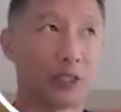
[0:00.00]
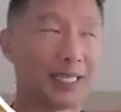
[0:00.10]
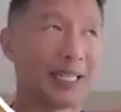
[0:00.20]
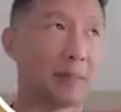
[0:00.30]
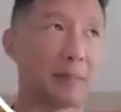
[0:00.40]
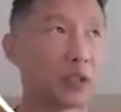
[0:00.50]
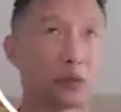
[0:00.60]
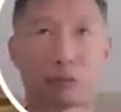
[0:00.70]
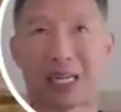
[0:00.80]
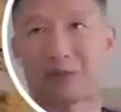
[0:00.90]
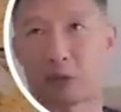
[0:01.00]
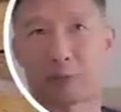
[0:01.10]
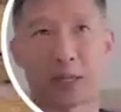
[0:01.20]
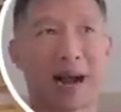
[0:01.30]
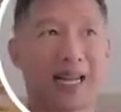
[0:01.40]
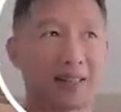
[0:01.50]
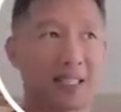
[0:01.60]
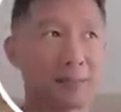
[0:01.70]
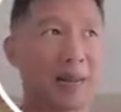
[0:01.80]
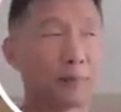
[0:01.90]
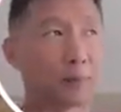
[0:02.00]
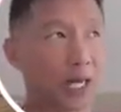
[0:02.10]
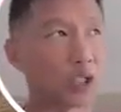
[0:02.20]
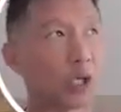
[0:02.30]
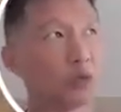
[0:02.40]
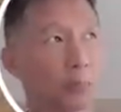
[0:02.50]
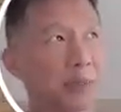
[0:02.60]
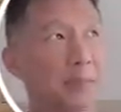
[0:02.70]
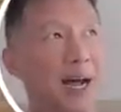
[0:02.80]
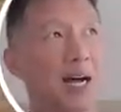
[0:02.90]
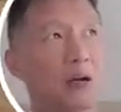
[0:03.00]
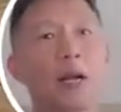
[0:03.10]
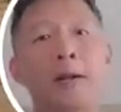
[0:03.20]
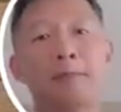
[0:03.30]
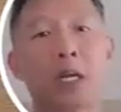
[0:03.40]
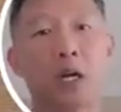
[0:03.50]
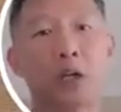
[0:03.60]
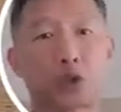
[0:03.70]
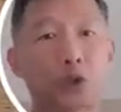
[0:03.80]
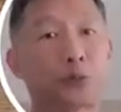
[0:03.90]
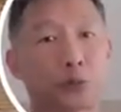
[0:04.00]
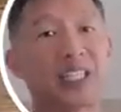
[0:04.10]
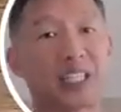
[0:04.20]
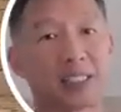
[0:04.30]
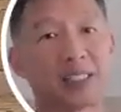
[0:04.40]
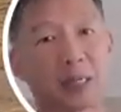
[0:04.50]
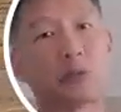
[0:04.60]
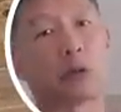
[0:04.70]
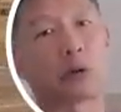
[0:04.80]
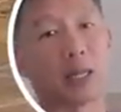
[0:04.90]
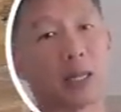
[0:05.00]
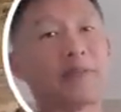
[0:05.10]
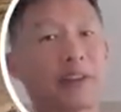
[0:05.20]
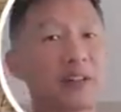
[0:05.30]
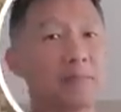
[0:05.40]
say the most aggressive to put this mine in production, would be about 2 to 3 years, and we required about 50